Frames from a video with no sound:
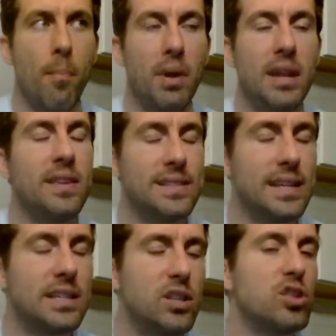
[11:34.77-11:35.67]
But in the
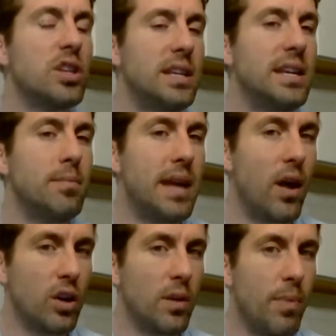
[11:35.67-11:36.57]
6 years of the team
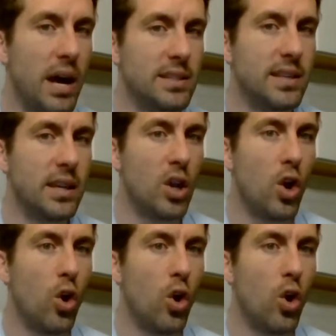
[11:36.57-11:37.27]
talent composite,